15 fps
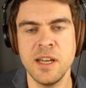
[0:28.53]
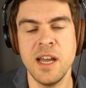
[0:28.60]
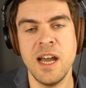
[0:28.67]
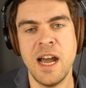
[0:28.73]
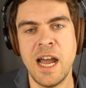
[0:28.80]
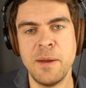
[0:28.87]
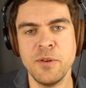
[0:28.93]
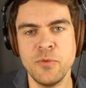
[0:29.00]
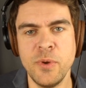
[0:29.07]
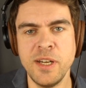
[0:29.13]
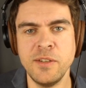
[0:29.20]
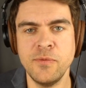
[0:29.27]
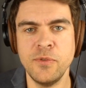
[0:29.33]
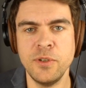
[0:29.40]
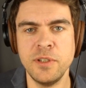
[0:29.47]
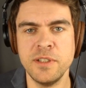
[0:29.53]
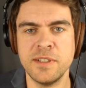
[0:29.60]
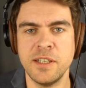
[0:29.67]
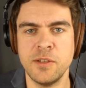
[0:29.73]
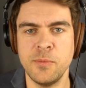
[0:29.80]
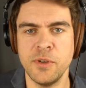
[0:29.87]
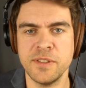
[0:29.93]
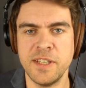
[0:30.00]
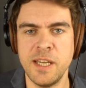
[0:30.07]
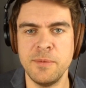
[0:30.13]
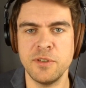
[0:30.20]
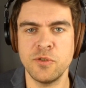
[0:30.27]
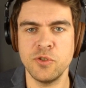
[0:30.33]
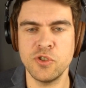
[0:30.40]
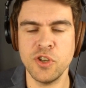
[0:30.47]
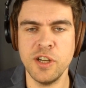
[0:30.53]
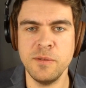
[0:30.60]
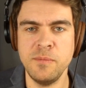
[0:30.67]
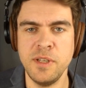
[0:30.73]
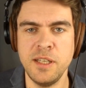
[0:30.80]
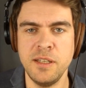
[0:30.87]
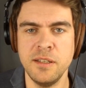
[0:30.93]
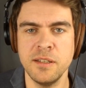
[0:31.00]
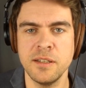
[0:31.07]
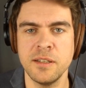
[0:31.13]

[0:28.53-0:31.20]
I'm grateful that he was able to join me.